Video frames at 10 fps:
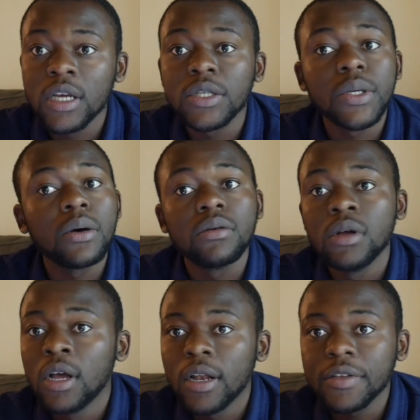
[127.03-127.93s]
So
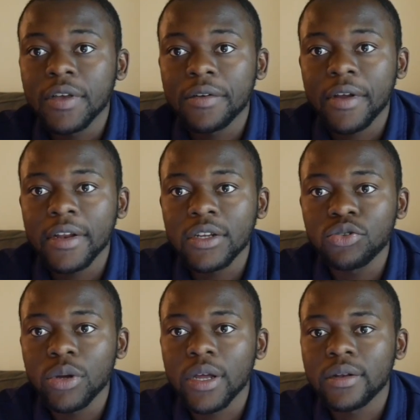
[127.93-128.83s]
let's get right
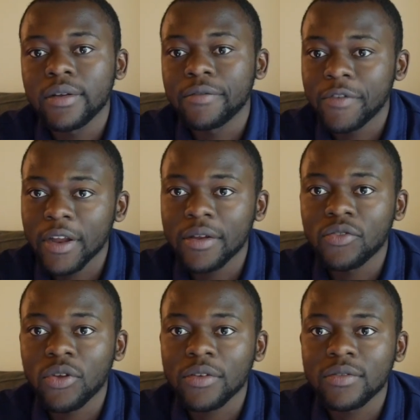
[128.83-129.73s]
into it. Very
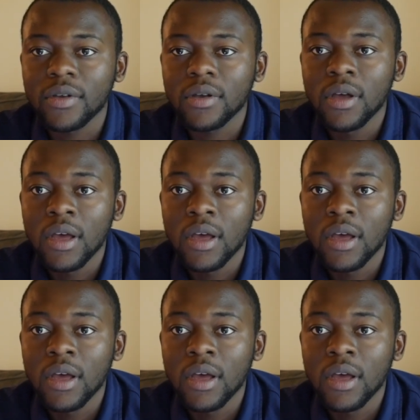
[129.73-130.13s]
interesting.